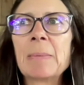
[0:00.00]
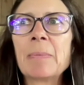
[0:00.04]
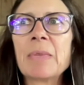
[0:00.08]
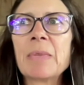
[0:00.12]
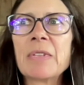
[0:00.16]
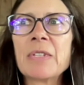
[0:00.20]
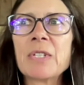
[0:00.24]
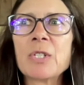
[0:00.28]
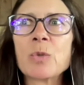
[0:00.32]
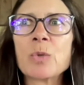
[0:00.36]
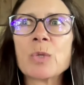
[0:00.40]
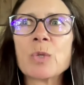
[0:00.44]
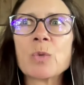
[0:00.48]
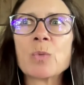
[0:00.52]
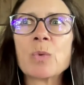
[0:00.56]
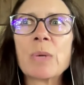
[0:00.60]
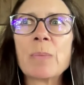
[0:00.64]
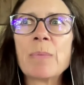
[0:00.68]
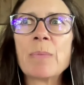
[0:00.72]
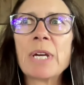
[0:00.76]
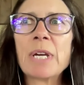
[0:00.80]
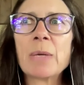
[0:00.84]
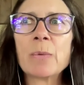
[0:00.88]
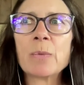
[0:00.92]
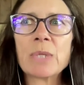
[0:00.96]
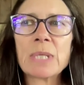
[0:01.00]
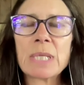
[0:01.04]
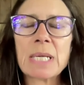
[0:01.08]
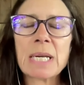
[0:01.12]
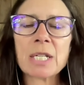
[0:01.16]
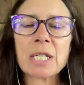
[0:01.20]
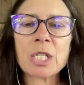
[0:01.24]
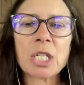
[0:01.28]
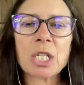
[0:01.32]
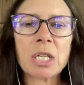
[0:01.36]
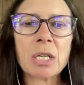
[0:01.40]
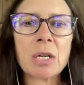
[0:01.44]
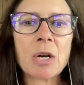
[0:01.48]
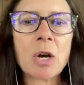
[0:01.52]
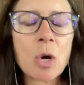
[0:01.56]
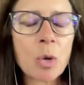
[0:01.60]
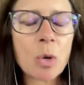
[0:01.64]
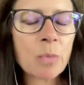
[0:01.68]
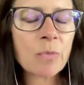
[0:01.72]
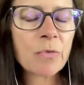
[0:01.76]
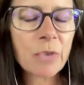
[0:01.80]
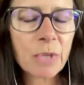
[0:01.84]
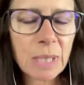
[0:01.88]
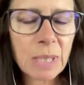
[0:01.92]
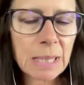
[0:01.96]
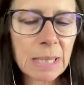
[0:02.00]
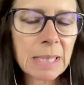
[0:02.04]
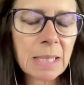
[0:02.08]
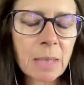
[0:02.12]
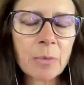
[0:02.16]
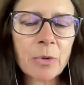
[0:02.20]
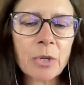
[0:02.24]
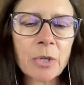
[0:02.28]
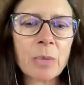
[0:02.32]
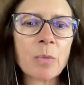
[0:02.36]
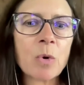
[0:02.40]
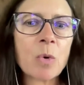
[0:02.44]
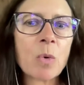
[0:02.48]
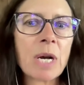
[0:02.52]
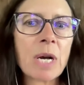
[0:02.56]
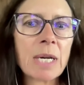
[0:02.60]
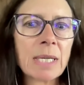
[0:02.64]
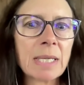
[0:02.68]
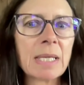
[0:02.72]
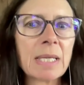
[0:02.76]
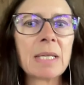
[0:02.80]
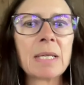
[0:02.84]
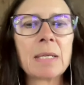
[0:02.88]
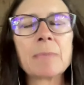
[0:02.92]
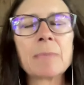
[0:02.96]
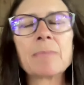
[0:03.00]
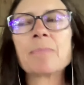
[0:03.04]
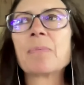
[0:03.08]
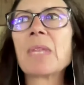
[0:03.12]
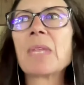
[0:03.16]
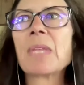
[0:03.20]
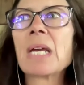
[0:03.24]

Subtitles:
This was when Ben was actually home for the summer in Milwaukee,